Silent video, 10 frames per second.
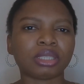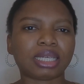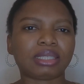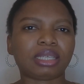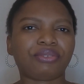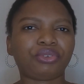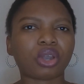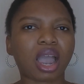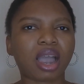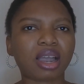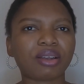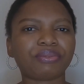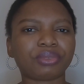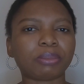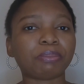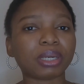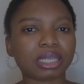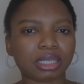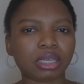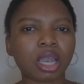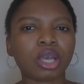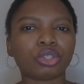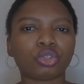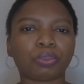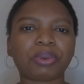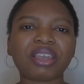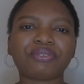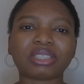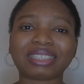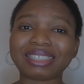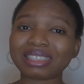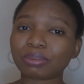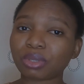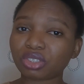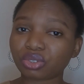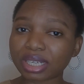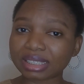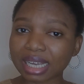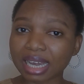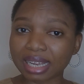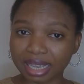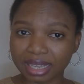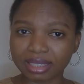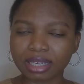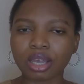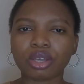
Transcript: that if you have the money to pay for 6 months rent ahead,